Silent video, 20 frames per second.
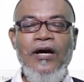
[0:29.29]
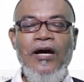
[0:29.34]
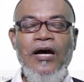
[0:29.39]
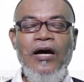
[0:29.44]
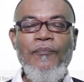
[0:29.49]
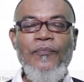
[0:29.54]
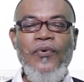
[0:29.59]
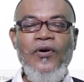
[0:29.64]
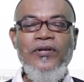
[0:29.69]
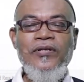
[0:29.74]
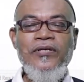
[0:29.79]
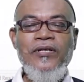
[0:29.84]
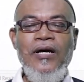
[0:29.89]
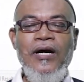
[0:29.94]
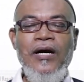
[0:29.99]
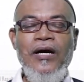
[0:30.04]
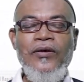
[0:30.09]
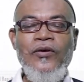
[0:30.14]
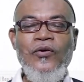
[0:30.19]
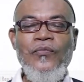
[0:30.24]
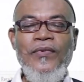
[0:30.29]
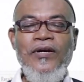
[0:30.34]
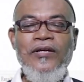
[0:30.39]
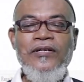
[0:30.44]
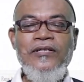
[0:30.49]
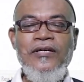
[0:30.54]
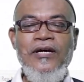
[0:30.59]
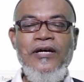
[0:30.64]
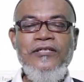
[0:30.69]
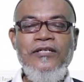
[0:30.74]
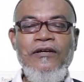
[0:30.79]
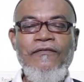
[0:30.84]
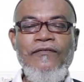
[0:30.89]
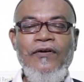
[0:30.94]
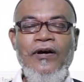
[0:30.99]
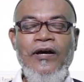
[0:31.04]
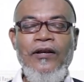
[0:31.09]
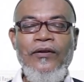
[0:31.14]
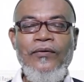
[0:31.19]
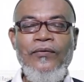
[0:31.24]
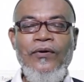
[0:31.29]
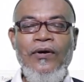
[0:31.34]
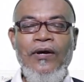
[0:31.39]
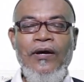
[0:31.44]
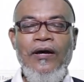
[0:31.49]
a pointer argument as a value.